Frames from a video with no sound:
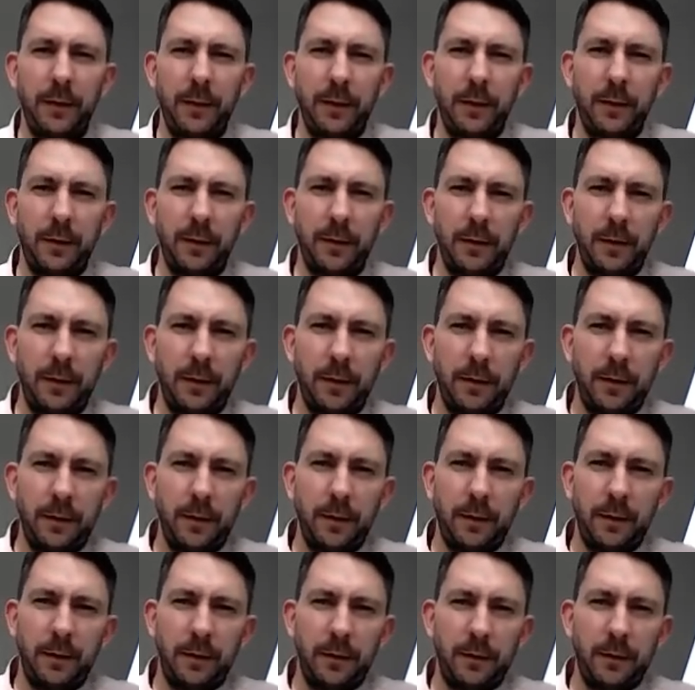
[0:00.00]

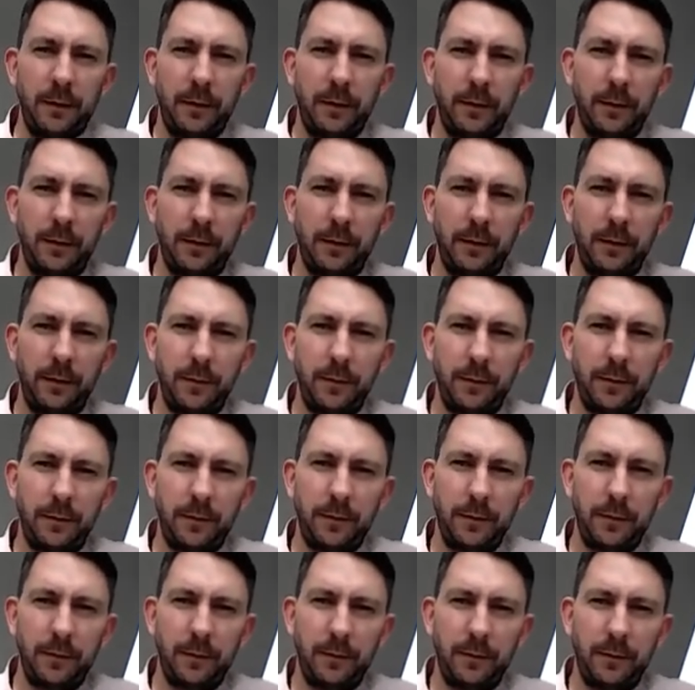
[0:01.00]

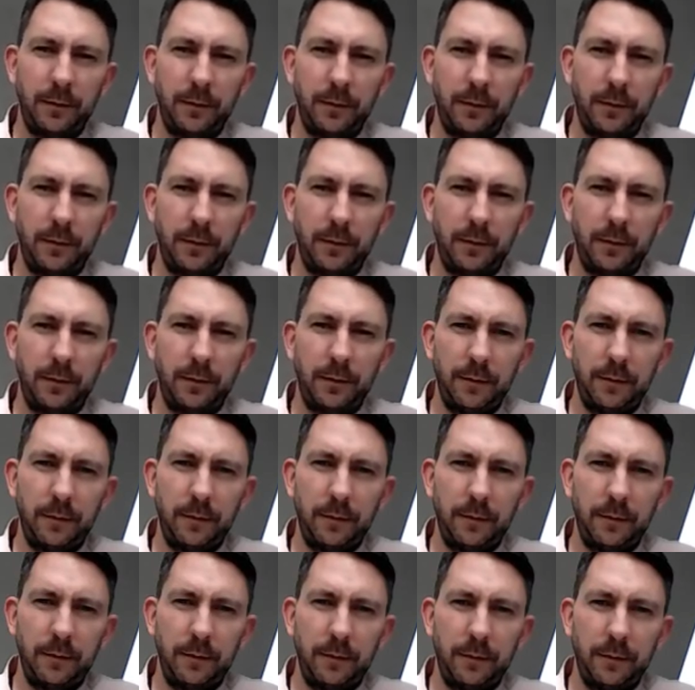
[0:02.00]

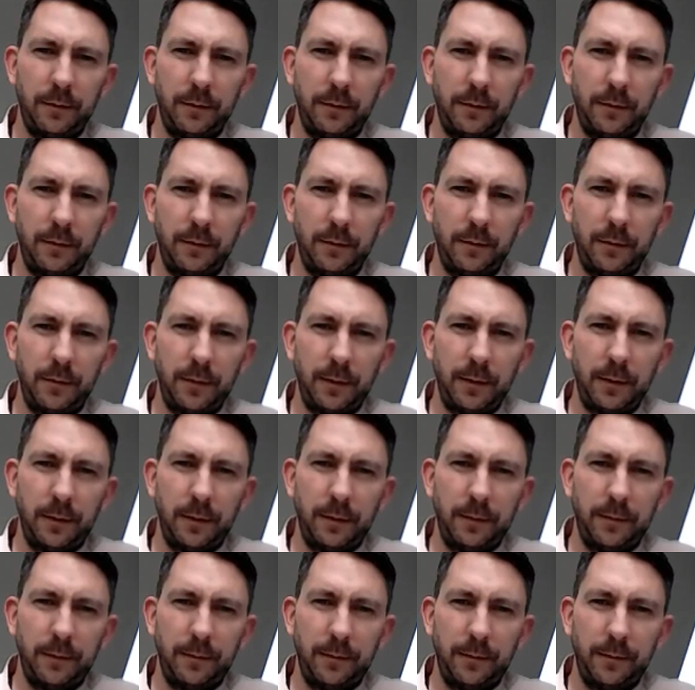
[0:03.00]

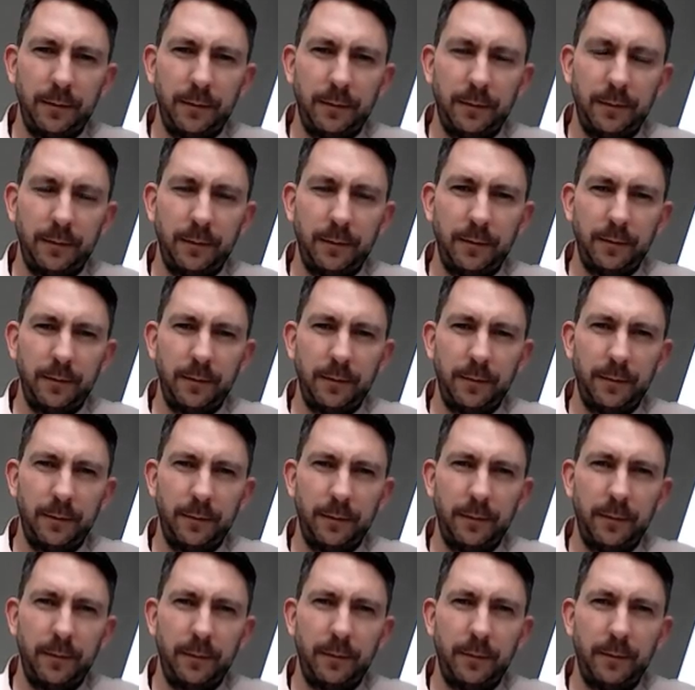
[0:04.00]

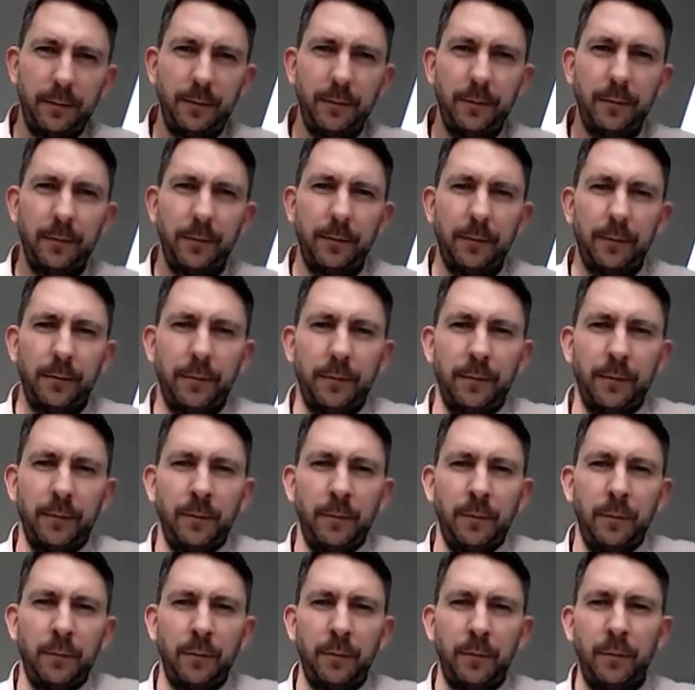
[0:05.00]

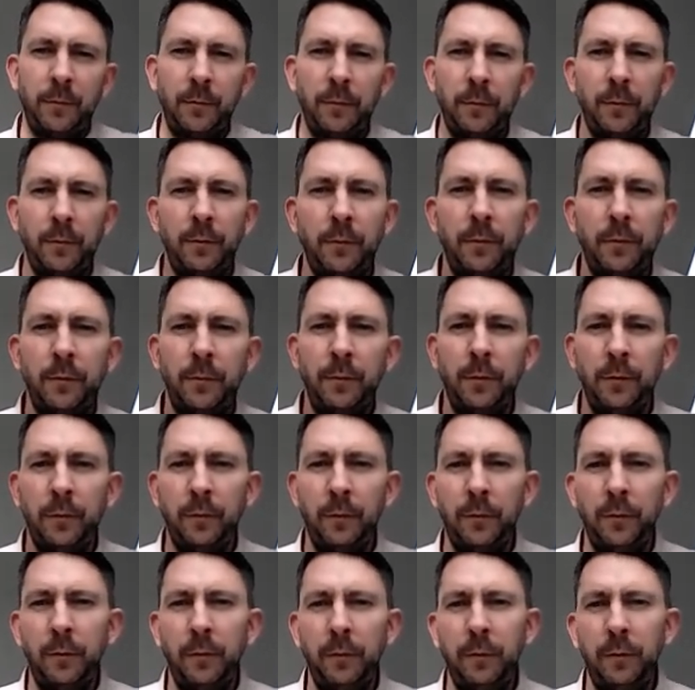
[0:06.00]

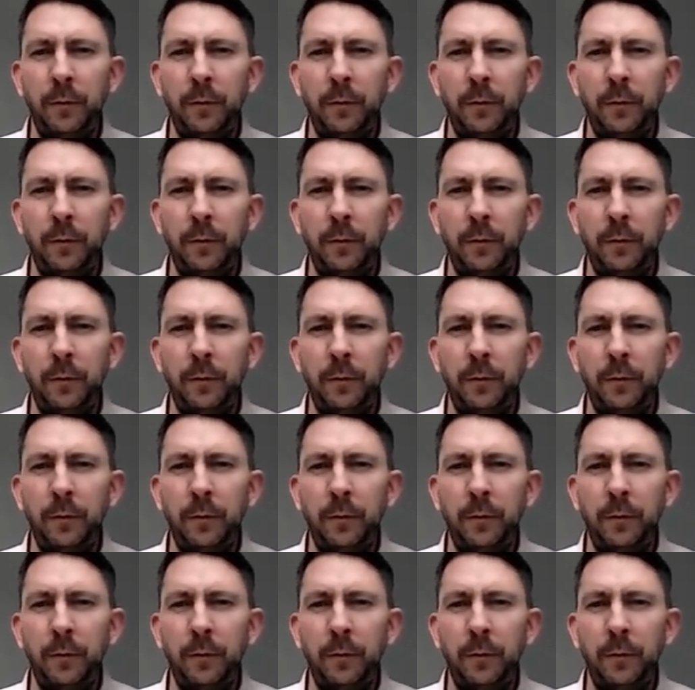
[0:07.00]
This person isn't speaking.